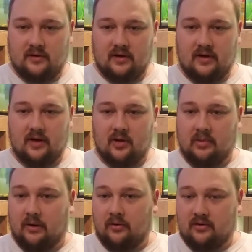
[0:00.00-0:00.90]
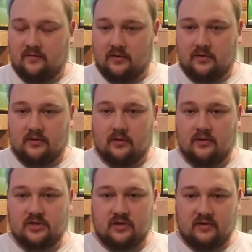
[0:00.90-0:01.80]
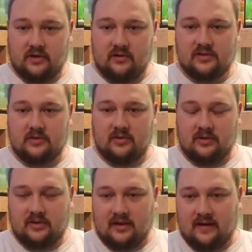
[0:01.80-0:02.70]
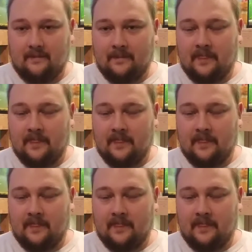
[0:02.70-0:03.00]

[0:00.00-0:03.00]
a power inverter or a generator or something like that,